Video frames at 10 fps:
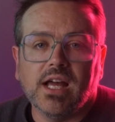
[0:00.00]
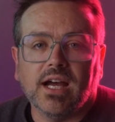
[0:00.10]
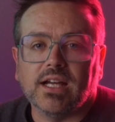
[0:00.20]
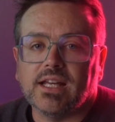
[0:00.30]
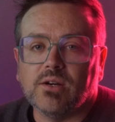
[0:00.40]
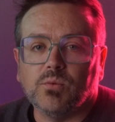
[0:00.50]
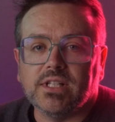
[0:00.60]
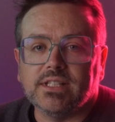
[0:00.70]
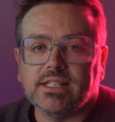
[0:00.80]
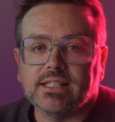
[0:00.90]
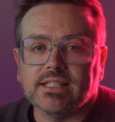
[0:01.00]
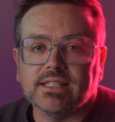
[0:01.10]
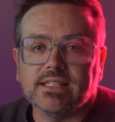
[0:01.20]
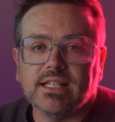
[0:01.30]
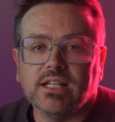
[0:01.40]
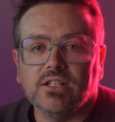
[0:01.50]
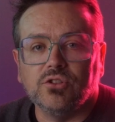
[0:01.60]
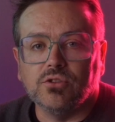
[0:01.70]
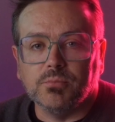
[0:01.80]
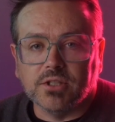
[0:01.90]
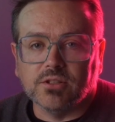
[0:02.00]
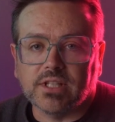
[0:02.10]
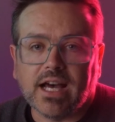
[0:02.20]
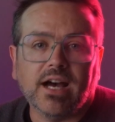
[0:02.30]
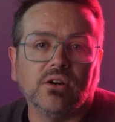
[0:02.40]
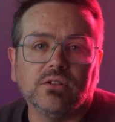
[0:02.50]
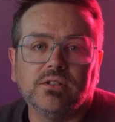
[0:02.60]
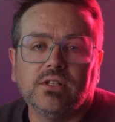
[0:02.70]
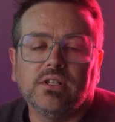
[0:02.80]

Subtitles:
I can't wait to get this new build out